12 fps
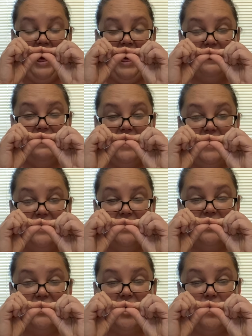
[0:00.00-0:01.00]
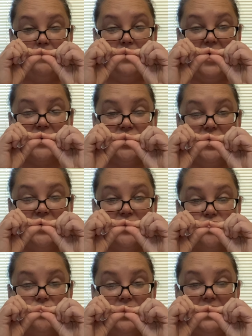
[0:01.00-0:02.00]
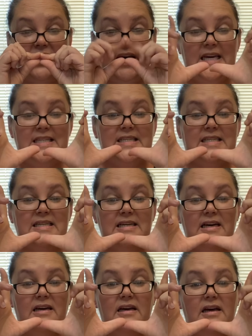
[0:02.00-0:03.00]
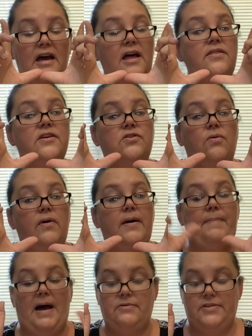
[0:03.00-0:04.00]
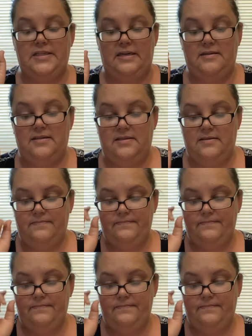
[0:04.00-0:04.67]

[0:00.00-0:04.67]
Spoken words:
and then the compression is released and the toy bounces.